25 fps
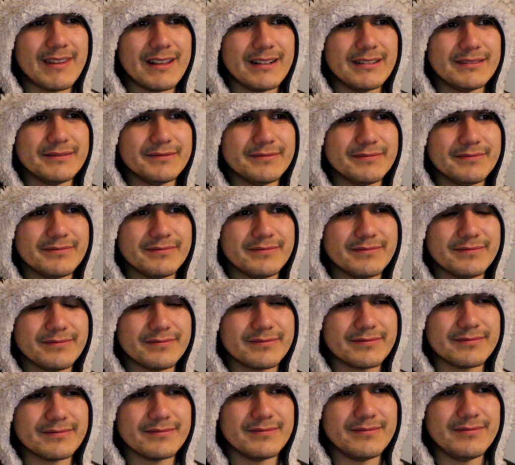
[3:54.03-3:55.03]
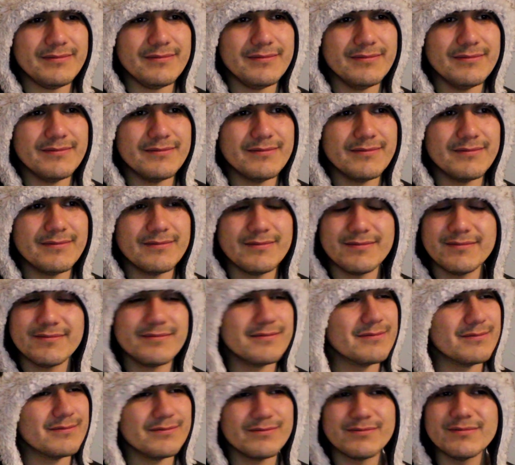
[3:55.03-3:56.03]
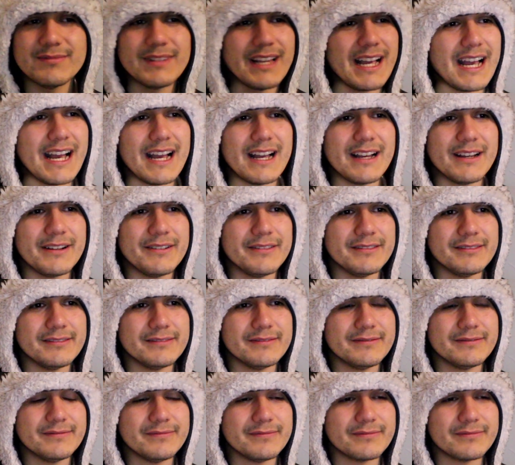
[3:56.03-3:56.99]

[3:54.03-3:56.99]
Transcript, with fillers: we can totally skip out on this dinner thing. No way.